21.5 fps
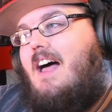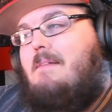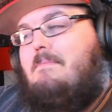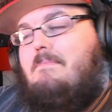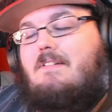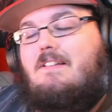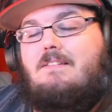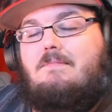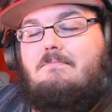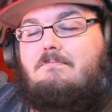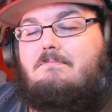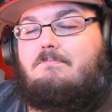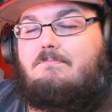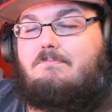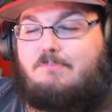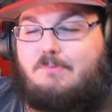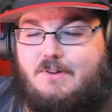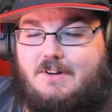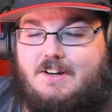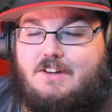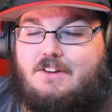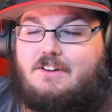I've been
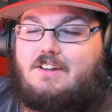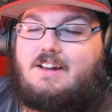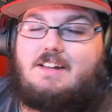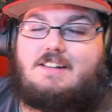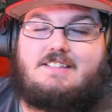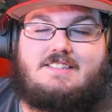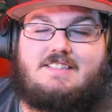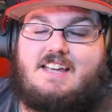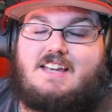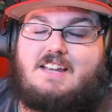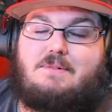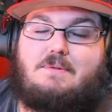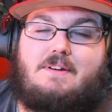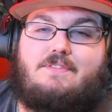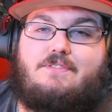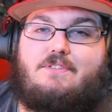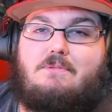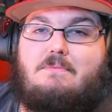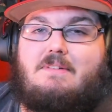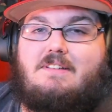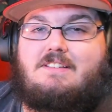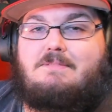pretty good at staying away
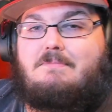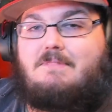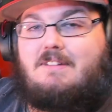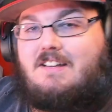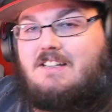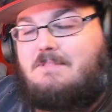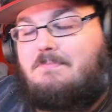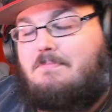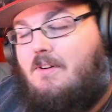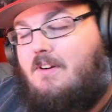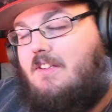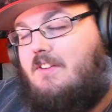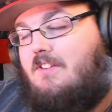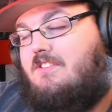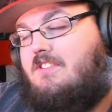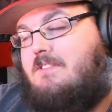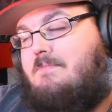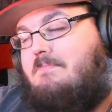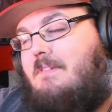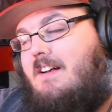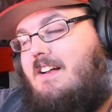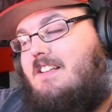from as many spoilers
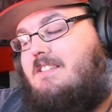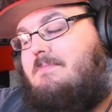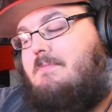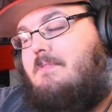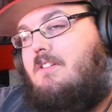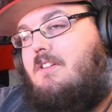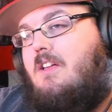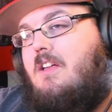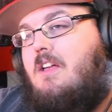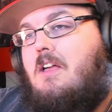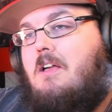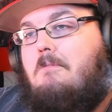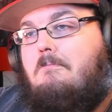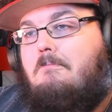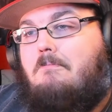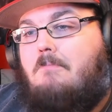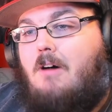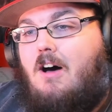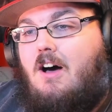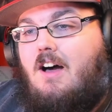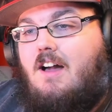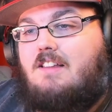as possible.
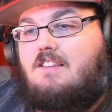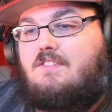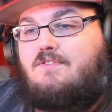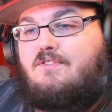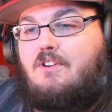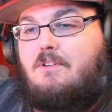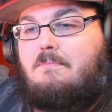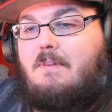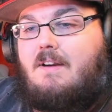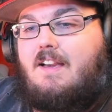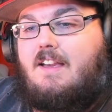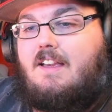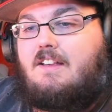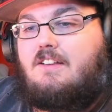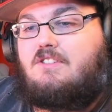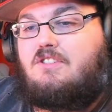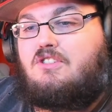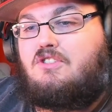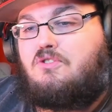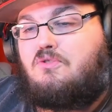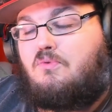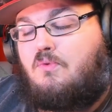Mods from my
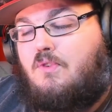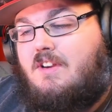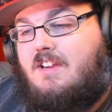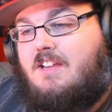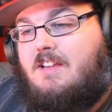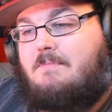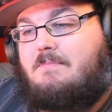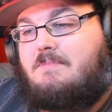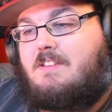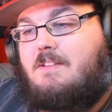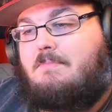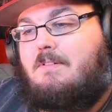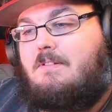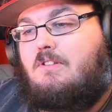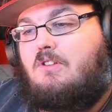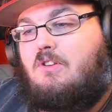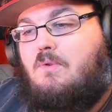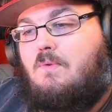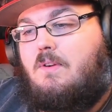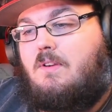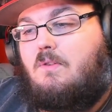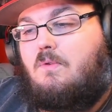streams have been
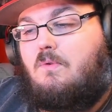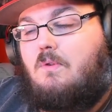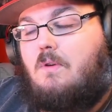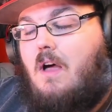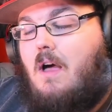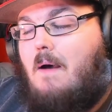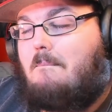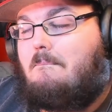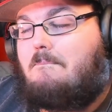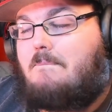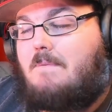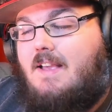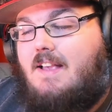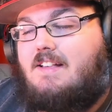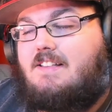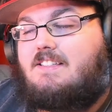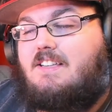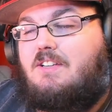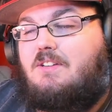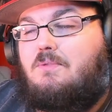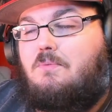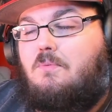doing
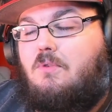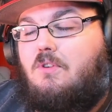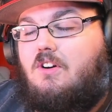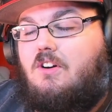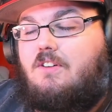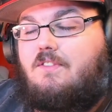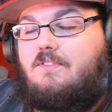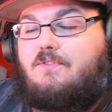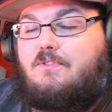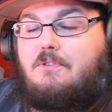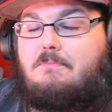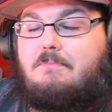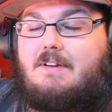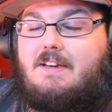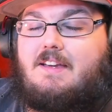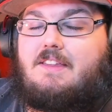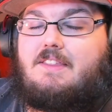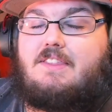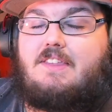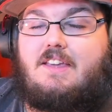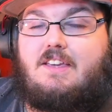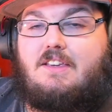amazing work for
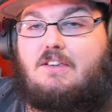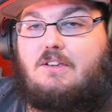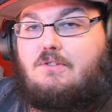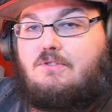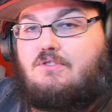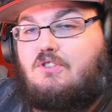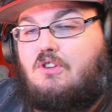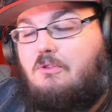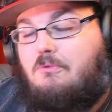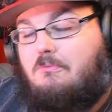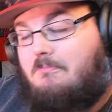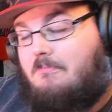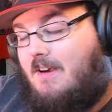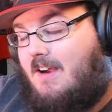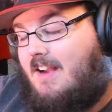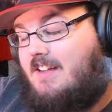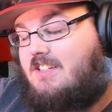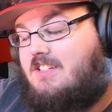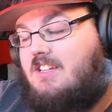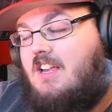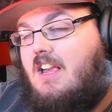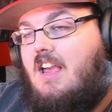me. Thank you so
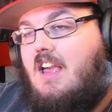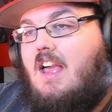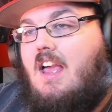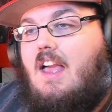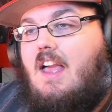much.